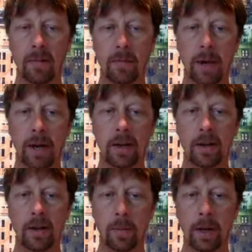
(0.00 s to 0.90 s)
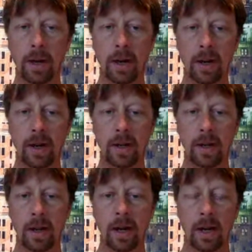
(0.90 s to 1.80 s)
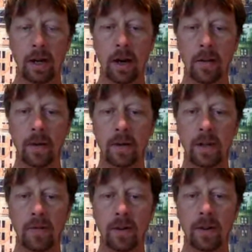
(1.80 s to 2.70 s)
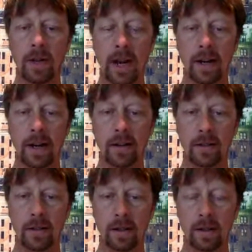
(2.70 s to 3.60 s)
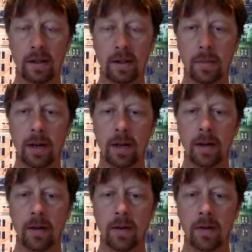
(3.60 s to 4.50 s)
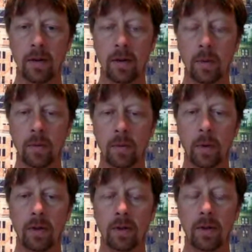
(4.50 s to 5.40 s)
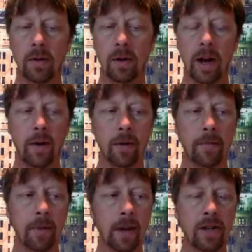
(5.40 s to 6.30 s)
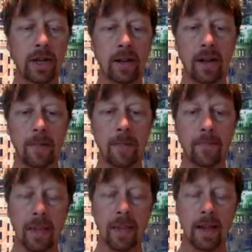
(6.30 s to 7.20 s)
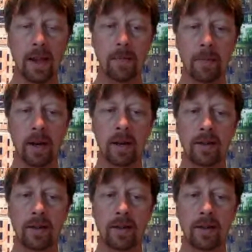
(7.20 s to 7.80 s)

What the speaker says: and big topic and cover different angles depending on what's on our agenda. But